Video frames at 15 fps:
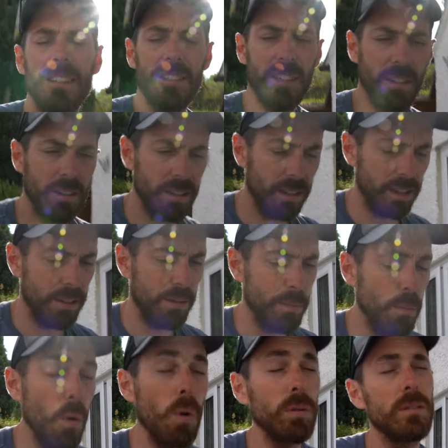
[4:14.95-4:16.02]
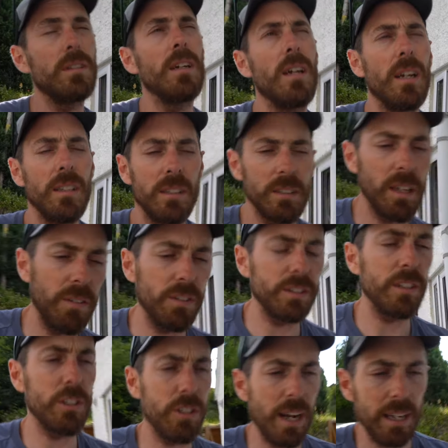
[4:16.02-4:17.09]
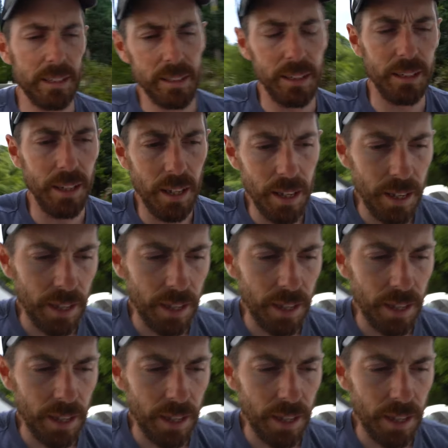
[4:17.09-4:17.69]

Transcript: so that more dirt and stuff is attracted